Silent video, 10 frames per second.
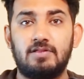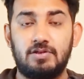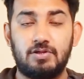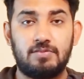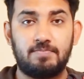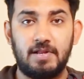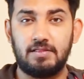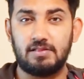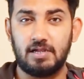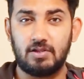The
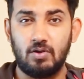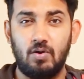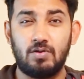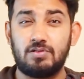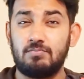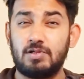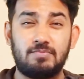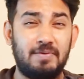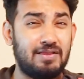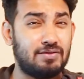displays like awesome, the
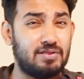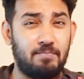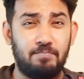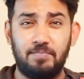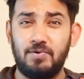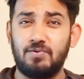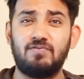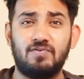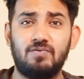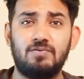speakers are
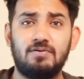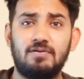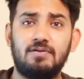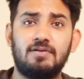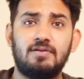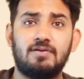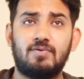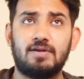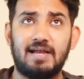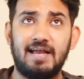beautiful.
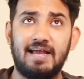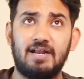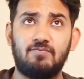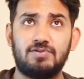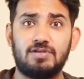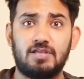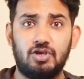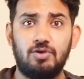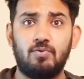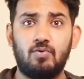Right, I had with the
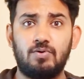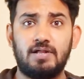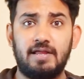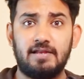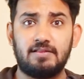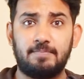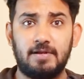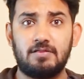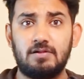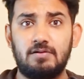keyboard and the
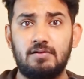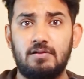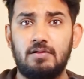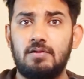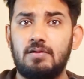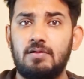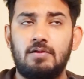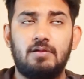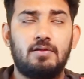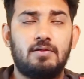pencil.
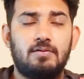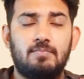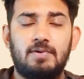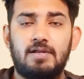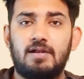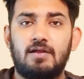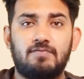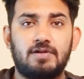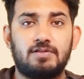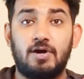Man, I
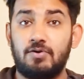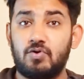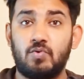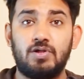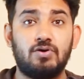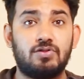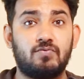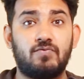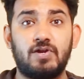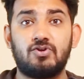loved it. The 120 hertz
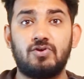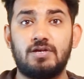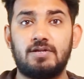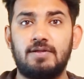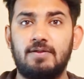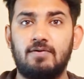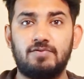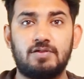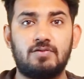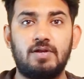refresh rate
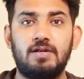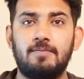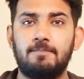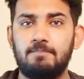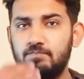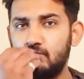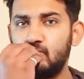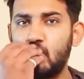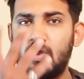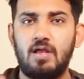of the screen,
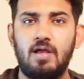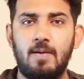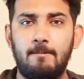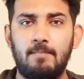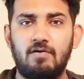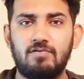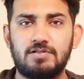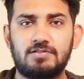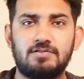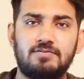
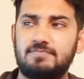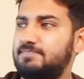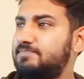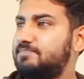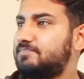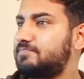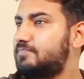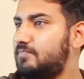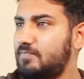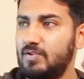marvelous.
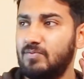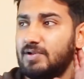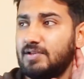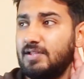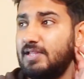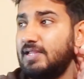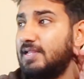Right?